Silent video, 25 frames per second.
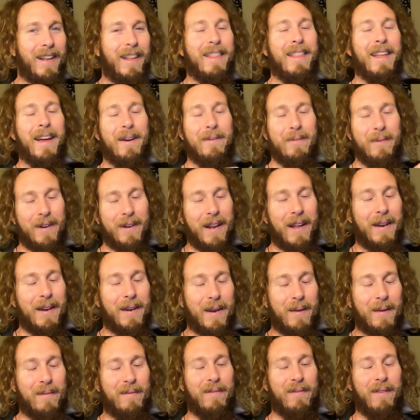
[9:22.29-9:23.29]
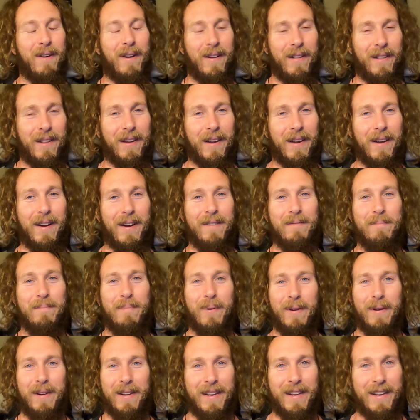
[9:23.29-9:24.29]
That would end up falling
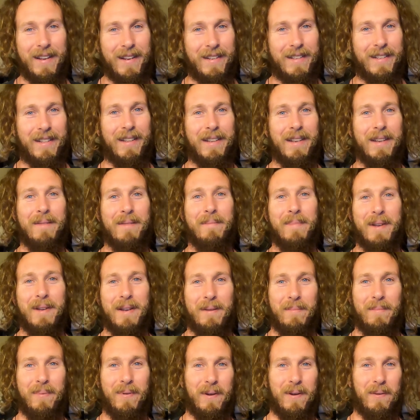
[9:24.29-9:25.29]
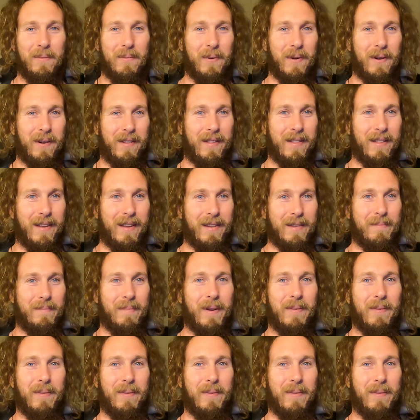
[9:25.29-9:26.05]
off pretty easily and being pretty worthless.